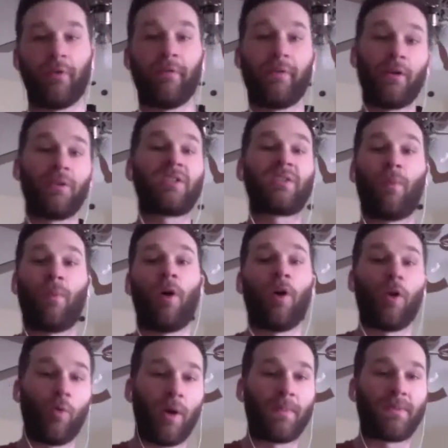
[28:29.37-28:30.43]
very
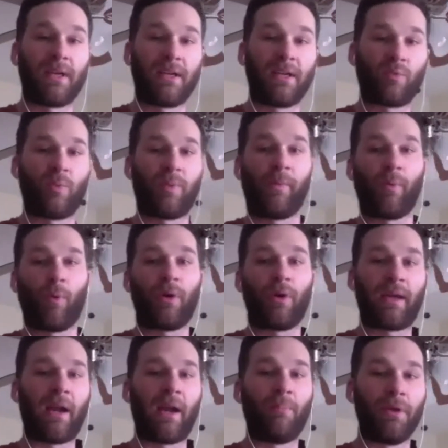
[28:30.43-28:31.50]
smaller websites where people would
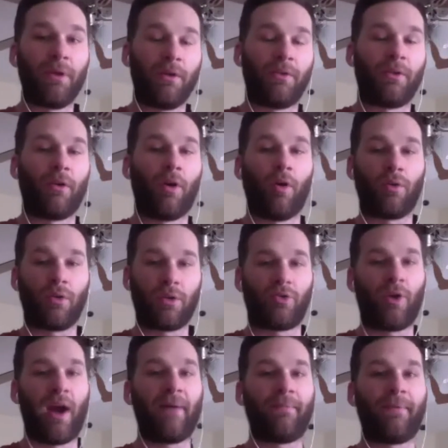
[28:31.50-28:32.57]
kind of build their own
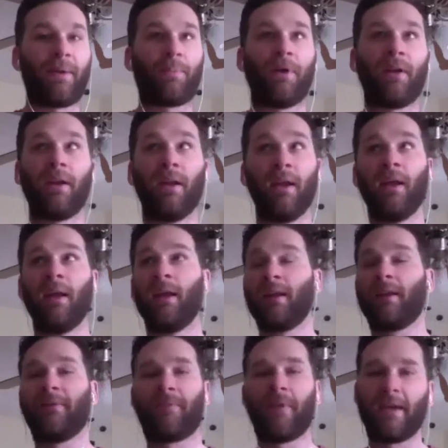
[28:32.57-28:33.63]
traffic. But
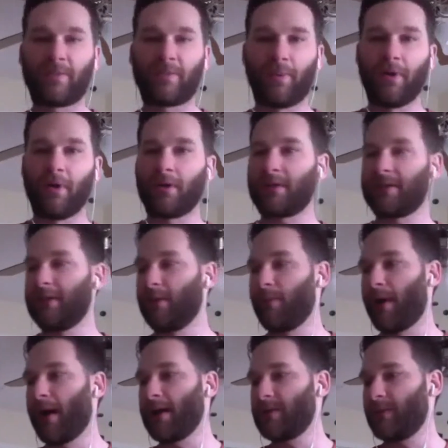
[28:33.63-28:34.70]
the Facebooks and the
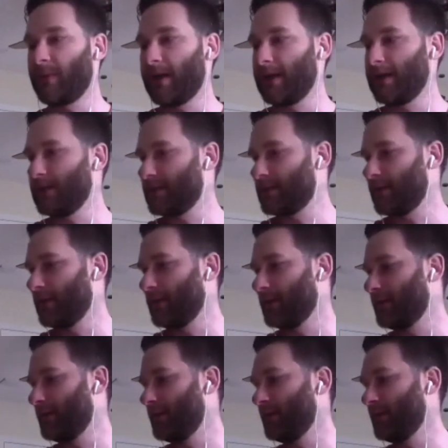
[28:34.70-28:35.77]
MySpace
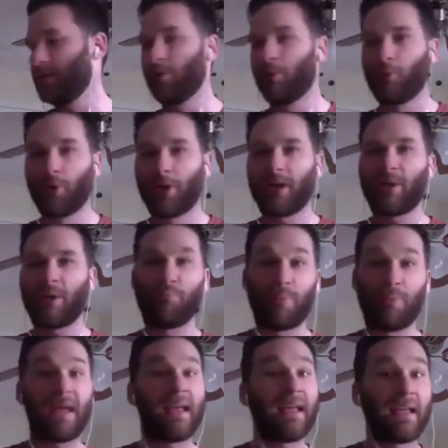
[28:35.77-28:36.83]
and the really
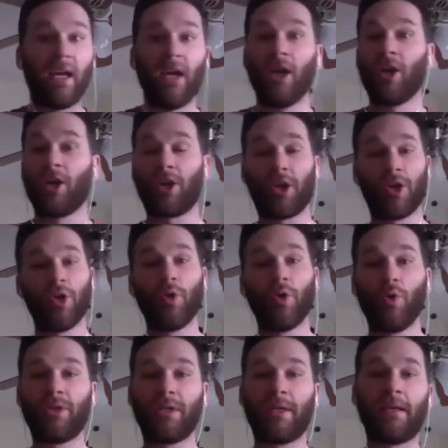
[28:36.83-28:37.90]
big,
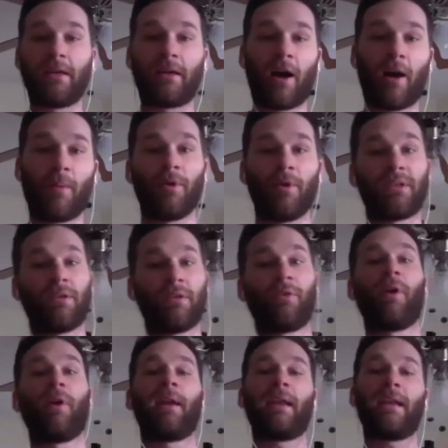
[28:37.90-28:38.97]
huge e-commerce,
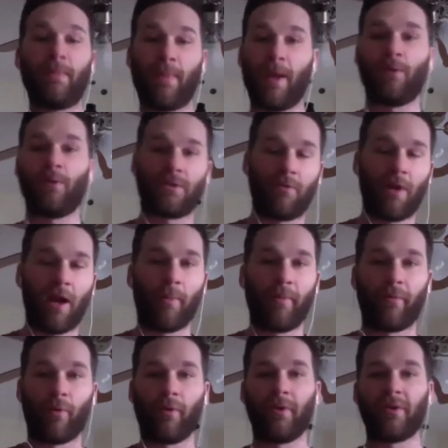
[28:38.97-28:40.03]
granted, eBay was around
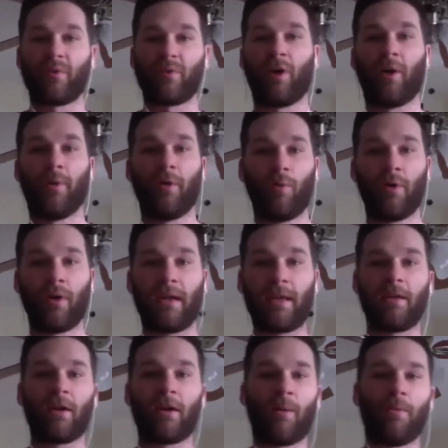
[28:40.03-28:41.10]
before then as well, but when
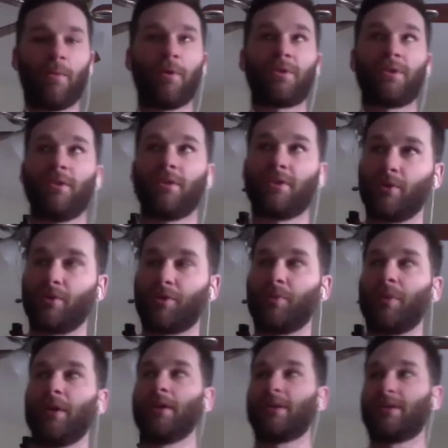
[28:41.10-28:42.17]
e-commerce and the social
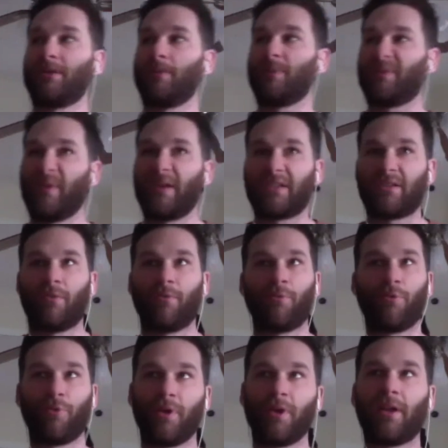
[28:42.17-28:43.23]
media space started
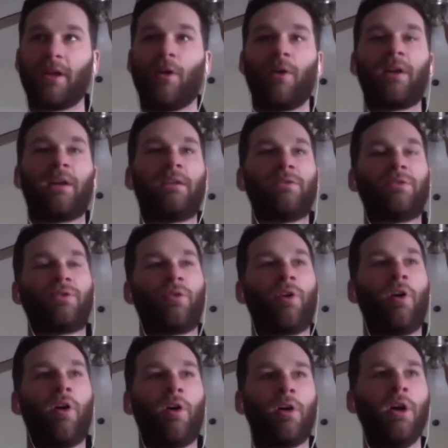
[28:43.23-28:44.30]
really going
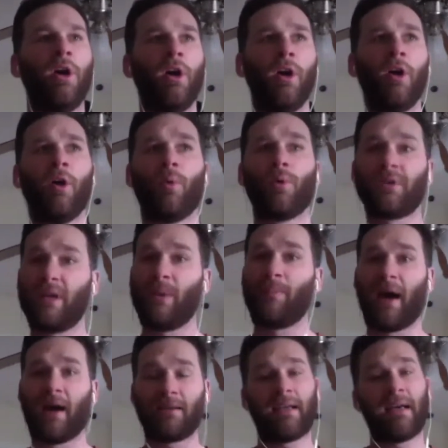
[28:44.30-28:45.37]
strong, wasn't
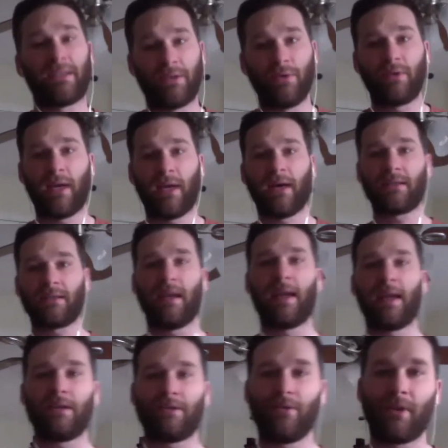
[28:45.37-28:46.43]
about that
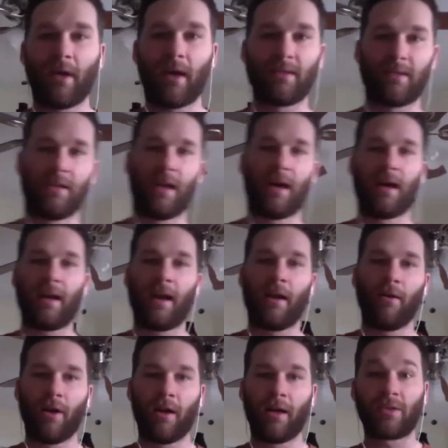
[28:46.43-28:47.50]
2008, 2009
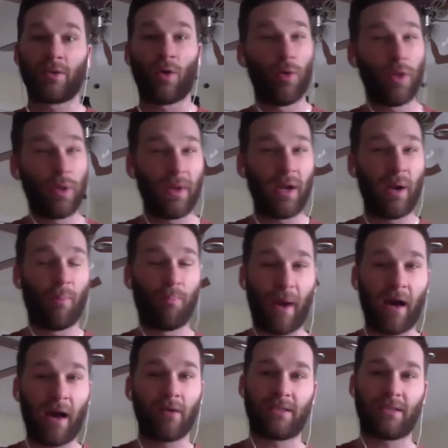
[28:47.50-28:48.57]
era, and it's only been
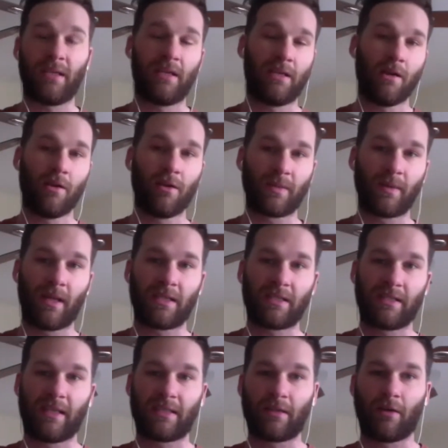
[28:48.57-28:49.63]
about 10 years. I mean,
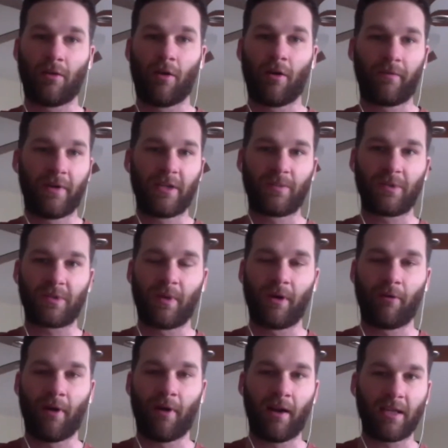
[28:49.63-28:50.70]
that's how long Facebook's been
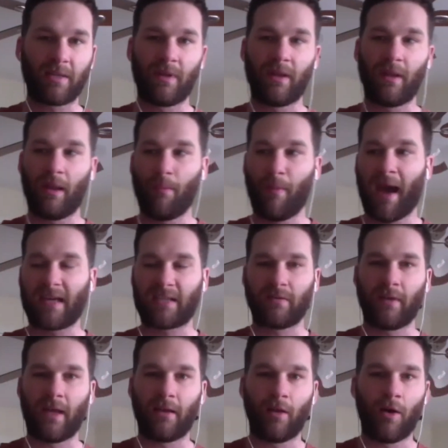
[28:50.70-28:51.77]
around. It hasn't been
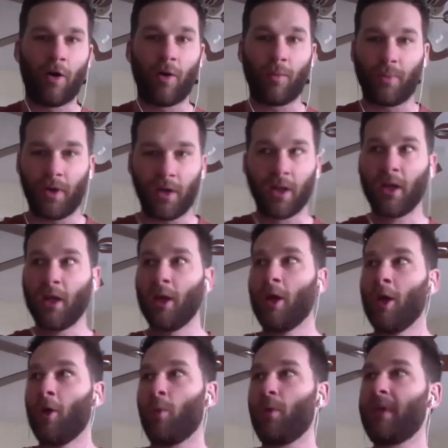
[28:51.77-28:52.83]
massively that long, but
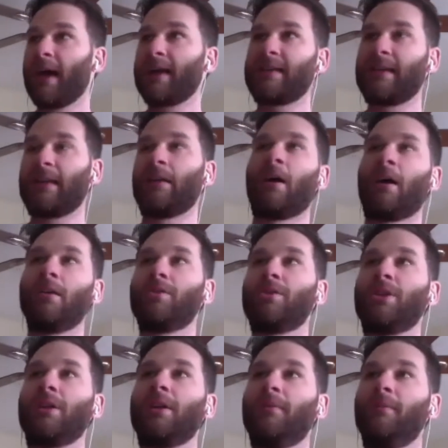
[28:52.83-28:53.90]
with that
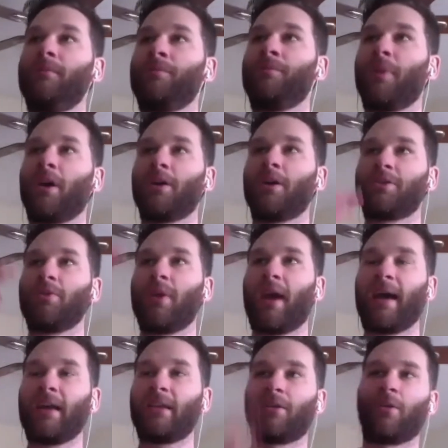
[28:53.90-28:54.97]
technology, so you
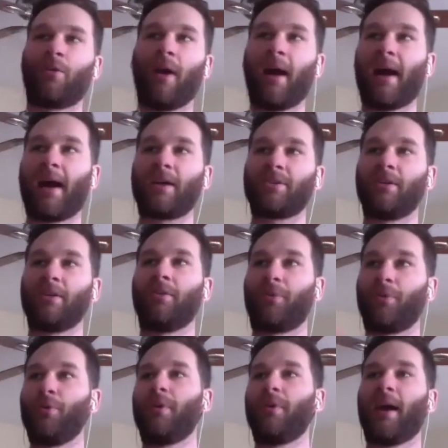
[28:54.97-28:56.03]
had the crash, and then
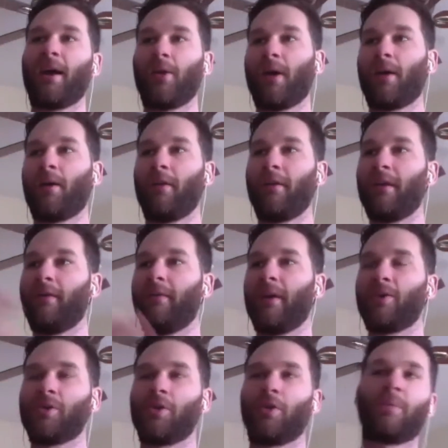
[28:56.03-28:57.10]
through that you had all the
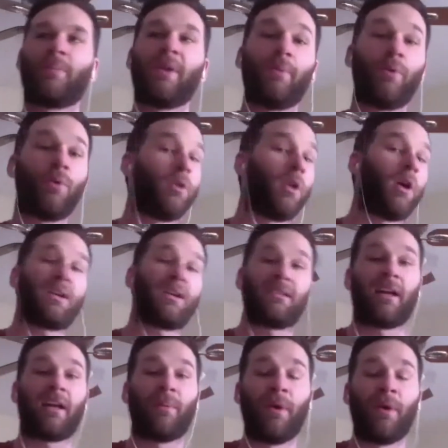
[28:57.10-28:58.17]
innovation, all the people who lost a
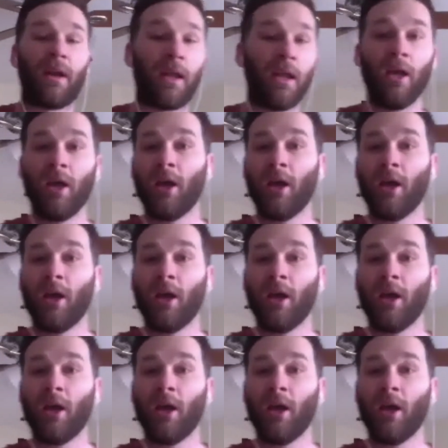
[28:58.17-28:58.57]
lot of money.